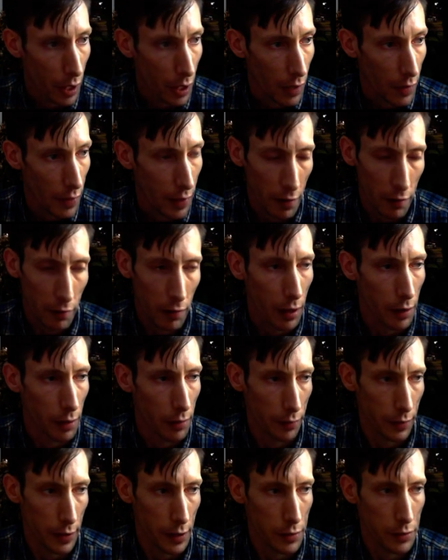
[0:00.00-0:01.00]
there are other
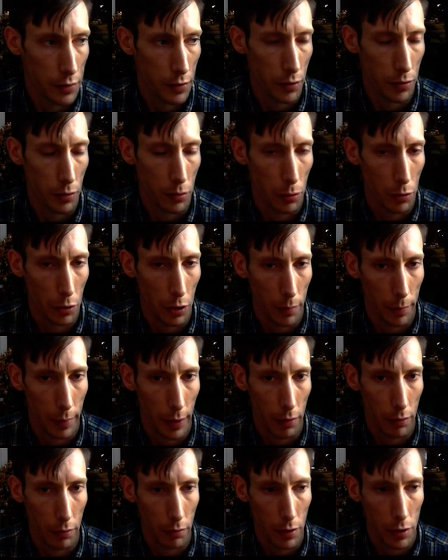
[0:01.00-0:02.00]
things to talk
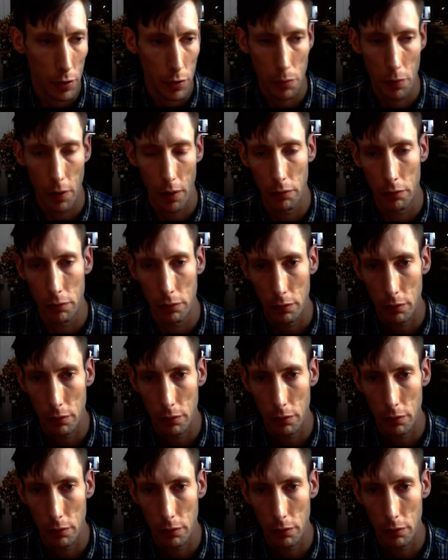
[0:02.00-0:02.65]
about as well